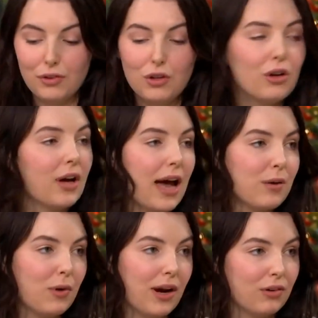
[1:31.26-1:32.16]
If you look at
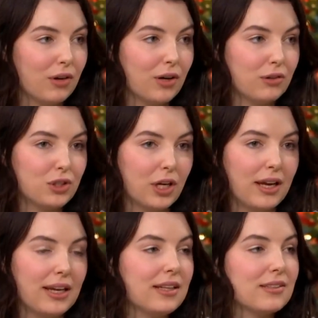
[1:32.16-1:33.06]
animal
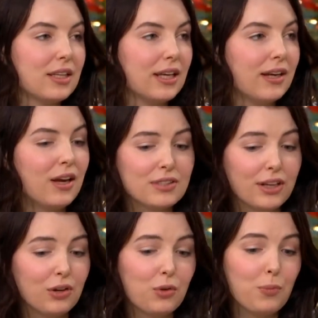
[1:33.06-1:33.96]
agriculture, it is the
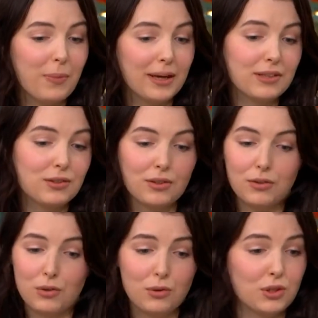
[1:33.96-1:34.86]
single biggest
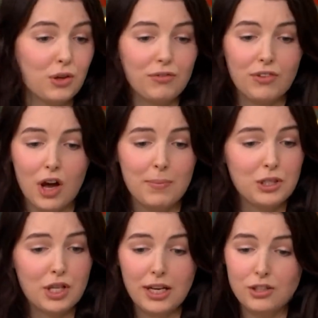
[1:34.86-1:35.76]
cause of
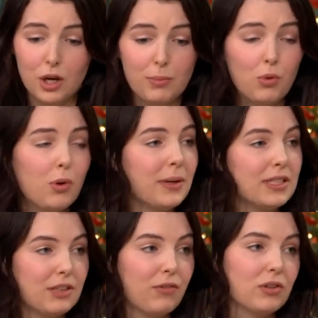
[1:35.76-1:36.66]
climate change, global
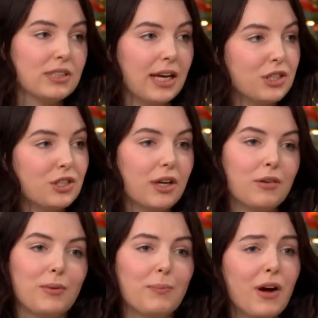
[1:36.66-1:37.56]
warming,
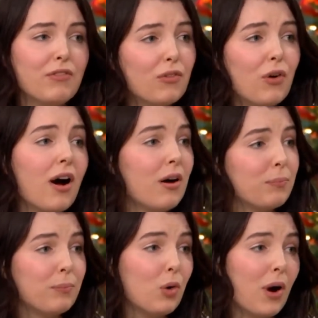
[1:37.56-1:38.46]
deforestation. By
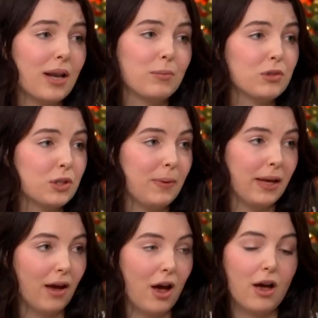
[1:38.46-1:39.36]
far more animals are
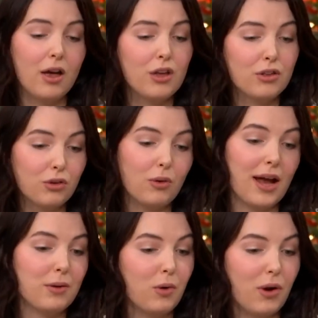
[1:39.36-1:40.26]
being hurt through
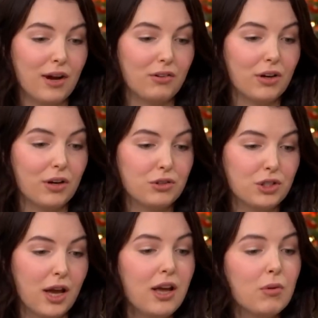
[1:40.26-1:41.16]
animal
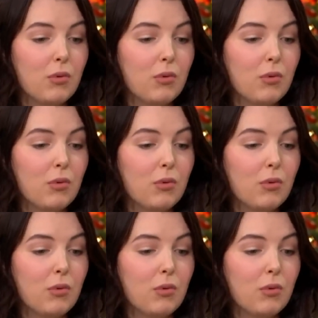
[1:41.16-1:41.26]
agriculture.